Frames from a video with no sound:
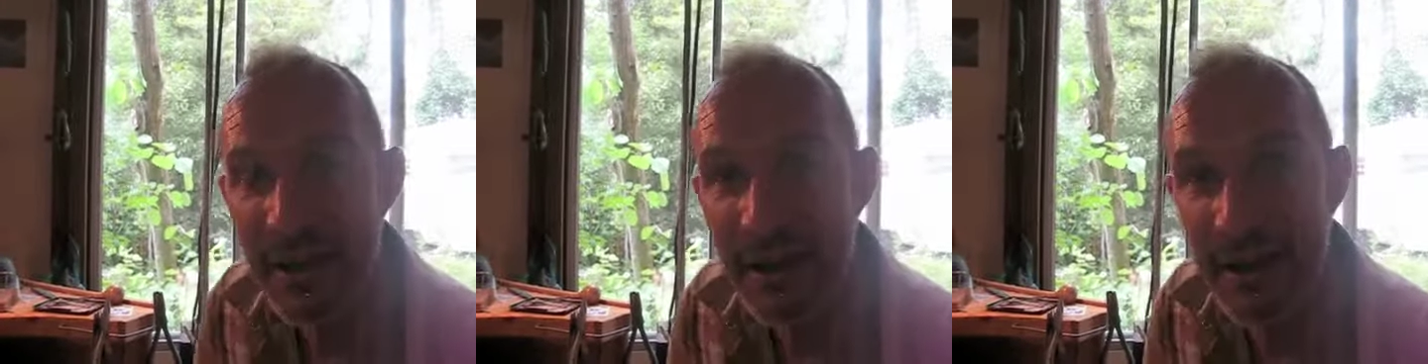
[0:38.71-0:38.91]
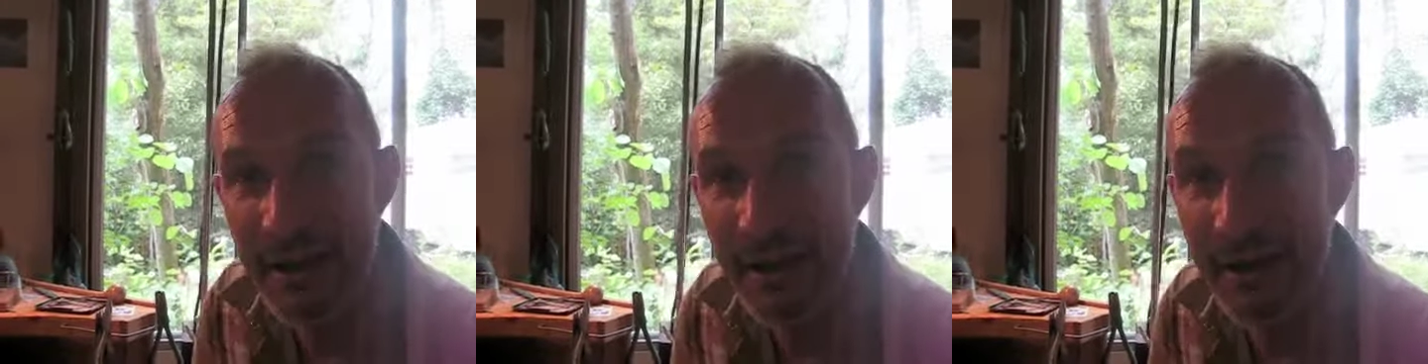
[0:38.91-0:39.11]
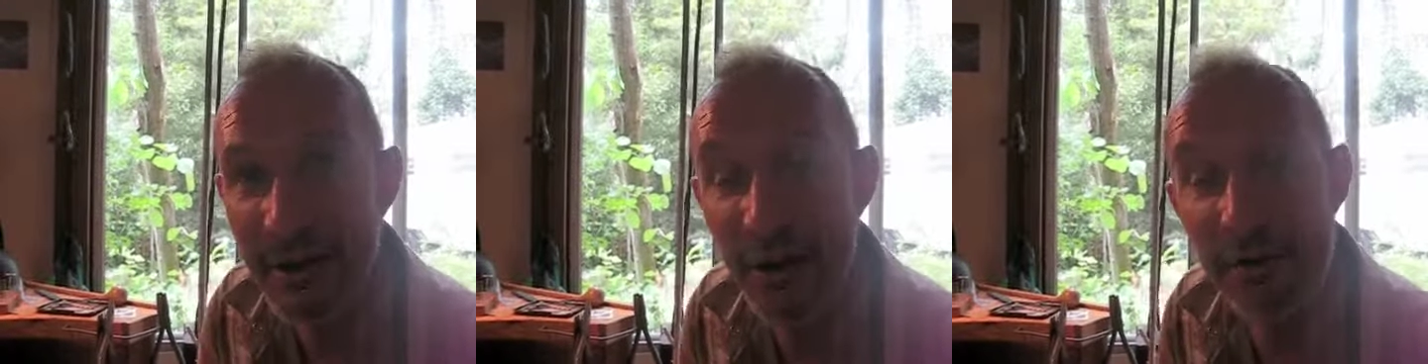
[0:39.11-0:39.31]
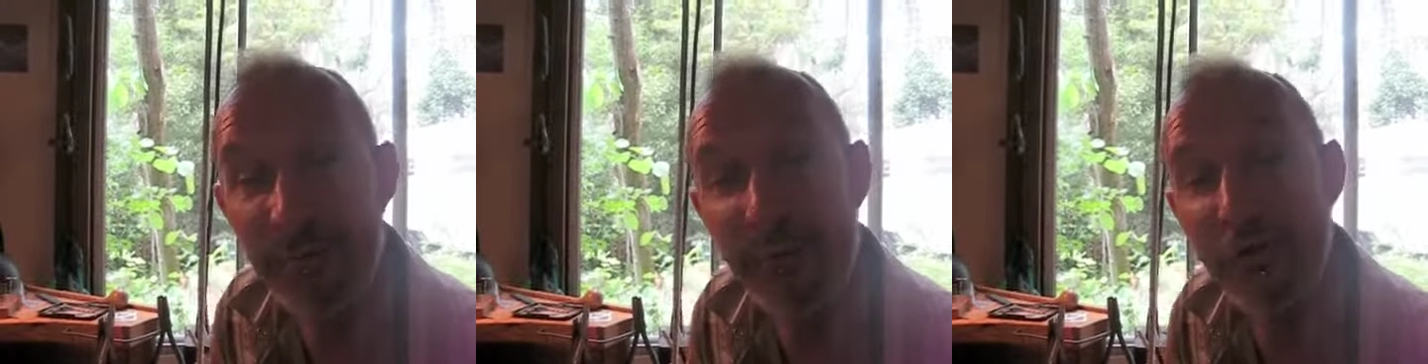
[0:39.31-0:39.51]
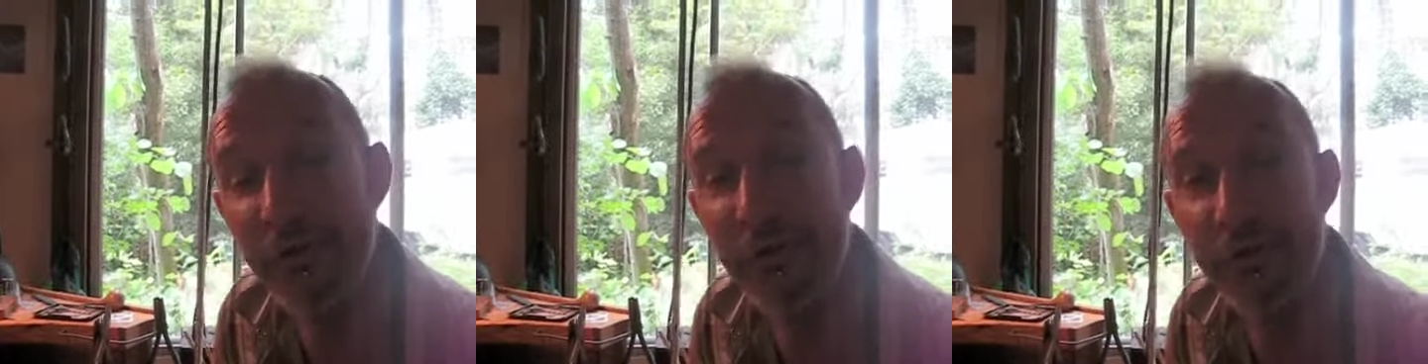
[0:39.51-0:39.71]
and it
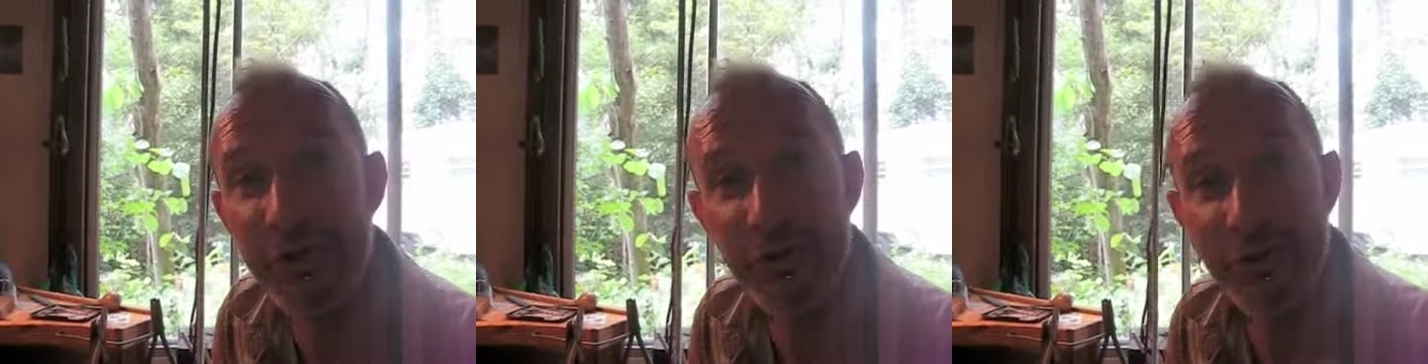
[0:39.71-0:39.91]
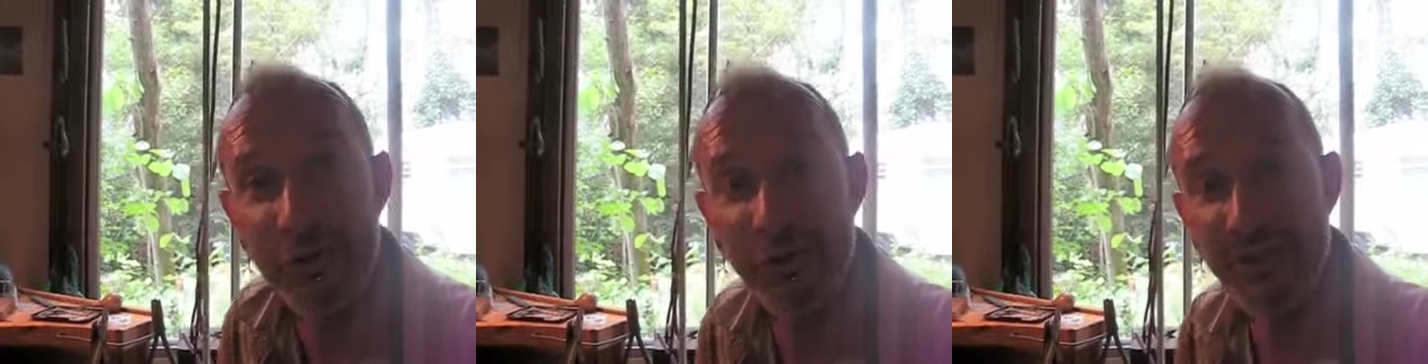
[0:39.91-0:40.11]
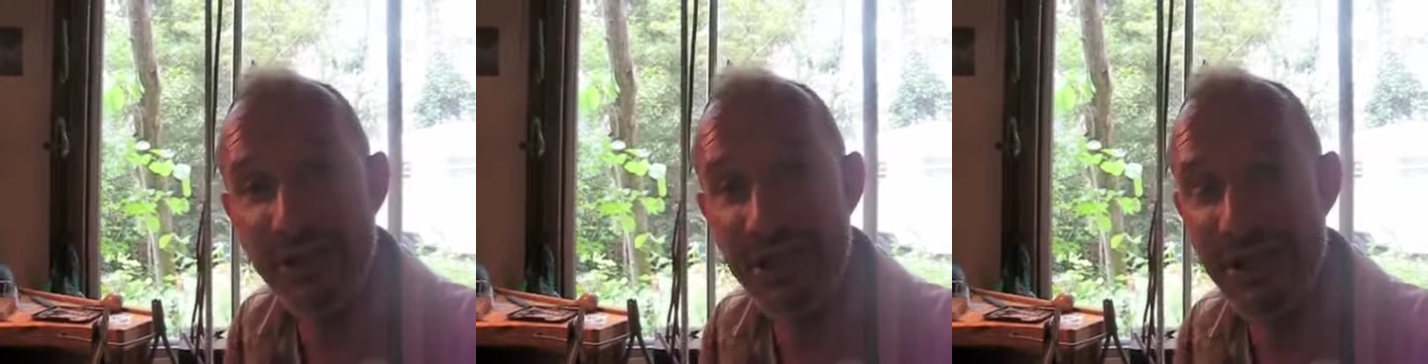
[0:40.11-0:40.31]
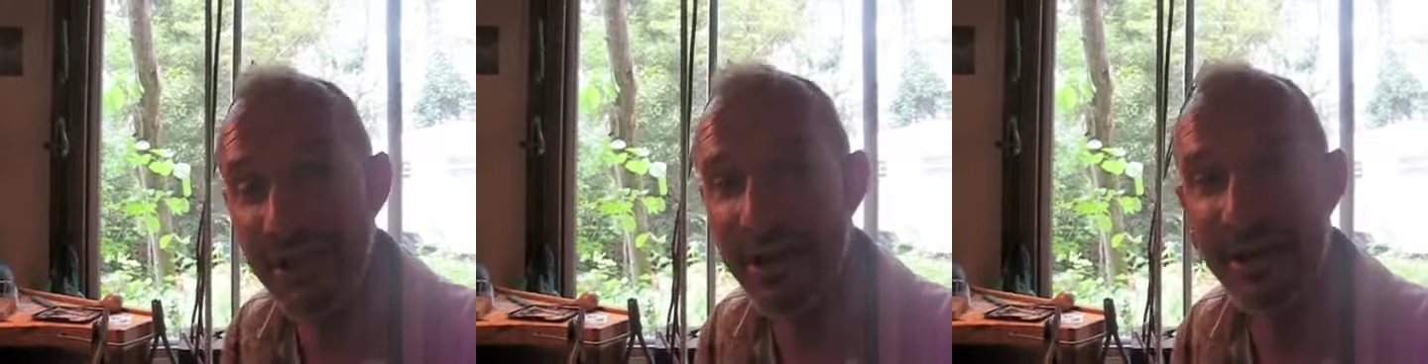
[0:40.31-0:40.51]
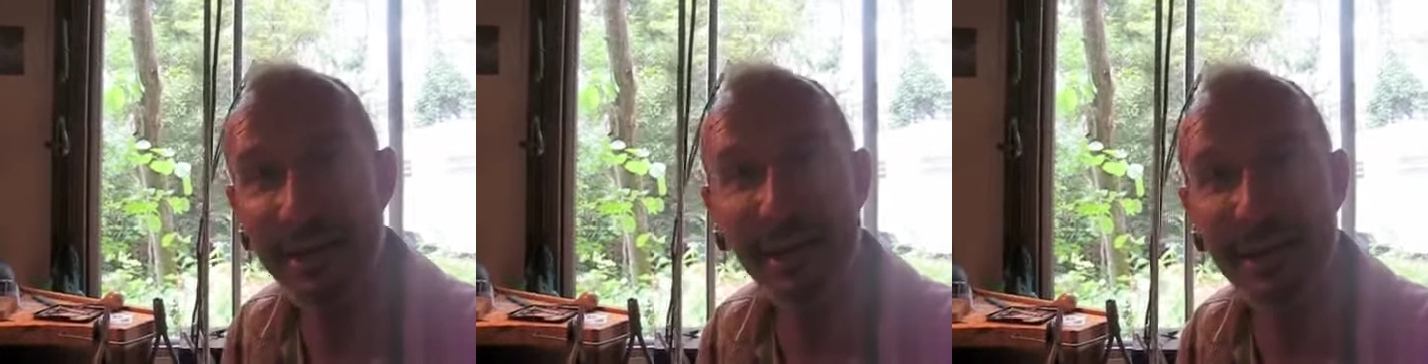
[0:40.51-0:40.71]
opened all the doors that
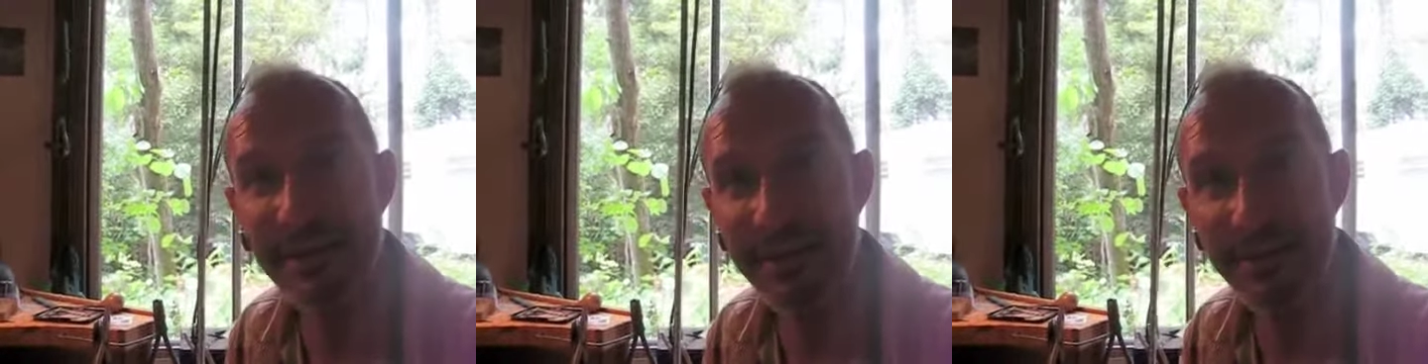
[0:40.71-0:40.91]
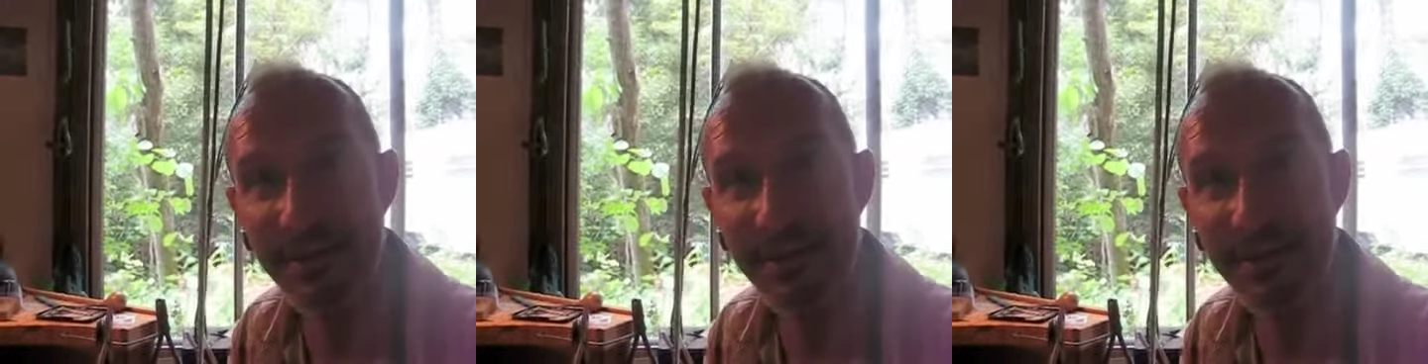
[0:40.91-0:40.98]
I needed